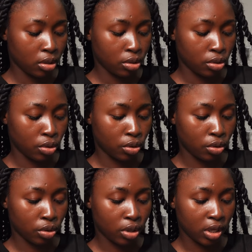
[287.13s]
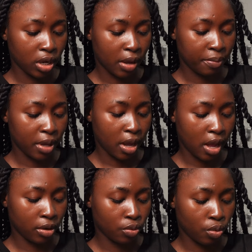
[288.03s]
so it can be
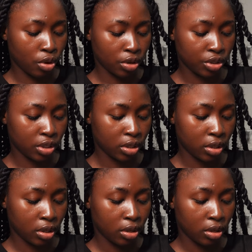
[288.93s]
hand washed.